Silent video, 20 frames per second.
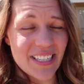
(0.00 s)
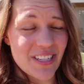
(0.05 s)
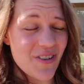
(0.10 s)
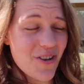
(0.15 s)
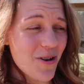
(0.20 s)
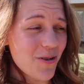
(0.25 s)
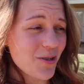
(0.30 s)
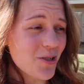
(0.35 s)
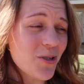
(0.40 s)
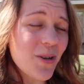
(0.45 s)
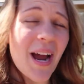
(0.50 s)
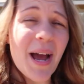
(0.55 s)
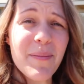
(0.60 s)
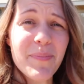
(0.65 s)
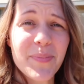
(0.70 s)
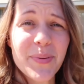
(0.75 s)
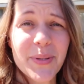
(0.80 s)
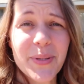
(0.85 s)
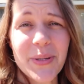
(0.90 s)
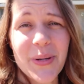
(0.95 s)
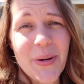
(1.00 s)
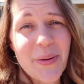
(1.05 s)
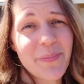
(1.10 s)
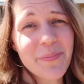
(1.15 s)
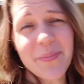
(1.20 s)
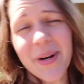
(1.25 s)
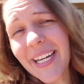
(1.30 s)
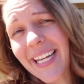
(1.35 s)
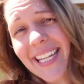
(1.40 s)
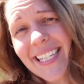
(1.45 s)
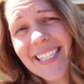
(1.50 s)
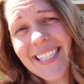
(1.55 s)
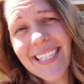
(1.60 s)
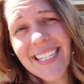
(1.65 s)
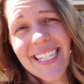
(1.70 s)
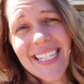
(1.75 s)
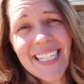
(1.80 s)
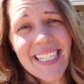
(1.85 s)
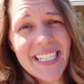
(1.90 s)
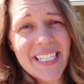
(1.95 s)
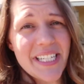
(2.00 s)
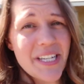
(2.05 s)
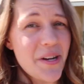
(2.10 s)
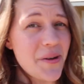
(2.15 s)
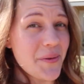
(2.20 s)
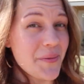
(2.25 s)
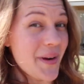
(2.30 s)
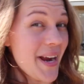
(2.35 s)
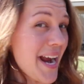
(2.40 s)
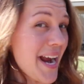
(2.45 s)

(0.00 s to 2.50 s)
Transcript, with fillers: No trap, no bucket, no